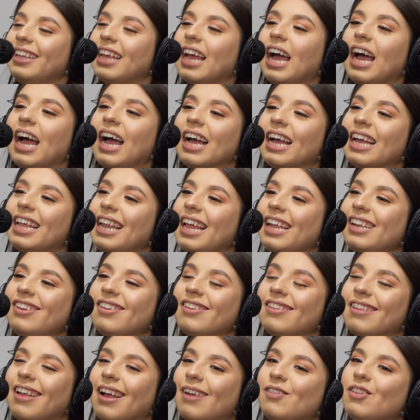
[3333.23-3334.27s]
Yeah. I'm
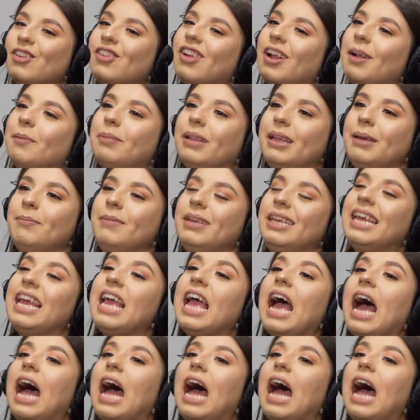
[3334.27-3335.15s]
just trying to play me.